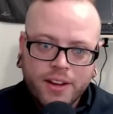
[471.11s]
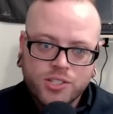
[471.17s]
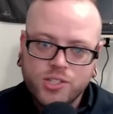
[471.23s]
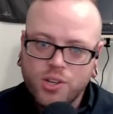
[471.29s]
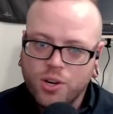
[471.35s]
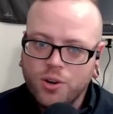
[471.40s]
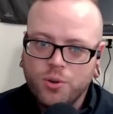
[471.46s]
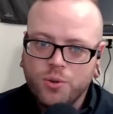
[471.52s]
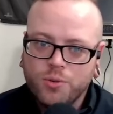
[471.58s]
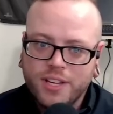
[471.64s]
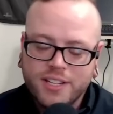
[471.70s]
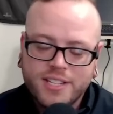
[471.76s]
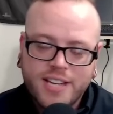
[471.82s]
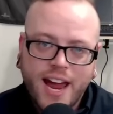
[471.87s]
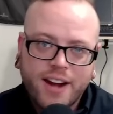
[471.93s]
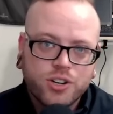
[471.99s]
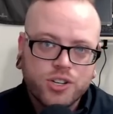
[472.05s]
So the
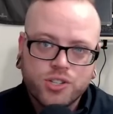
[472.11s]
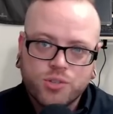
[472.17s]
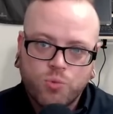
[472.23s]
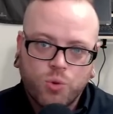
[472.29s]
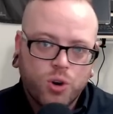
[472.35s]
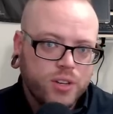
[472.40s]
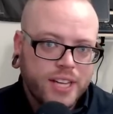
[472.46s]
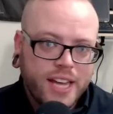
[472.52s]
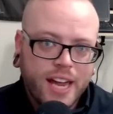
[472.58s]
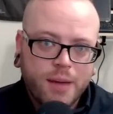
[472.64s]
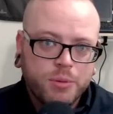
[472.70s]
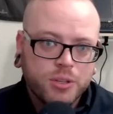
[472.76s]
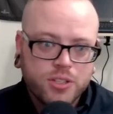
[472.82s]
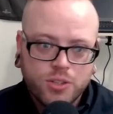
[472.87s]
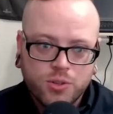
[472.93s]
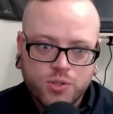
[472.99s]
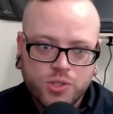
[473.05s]
attackers were only
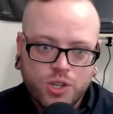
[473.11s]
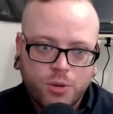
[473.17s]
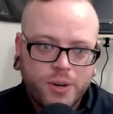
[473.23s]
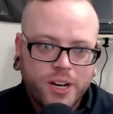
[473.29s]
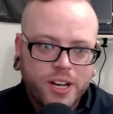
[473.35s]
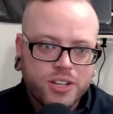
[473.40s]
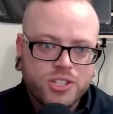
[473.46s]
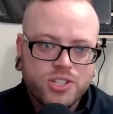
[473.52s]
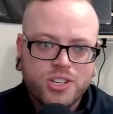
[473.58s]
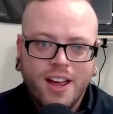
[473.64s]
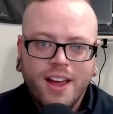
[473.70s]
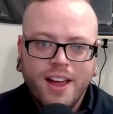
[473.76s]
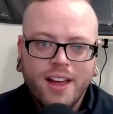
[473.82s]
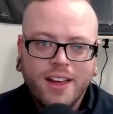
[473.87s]
able to do so much.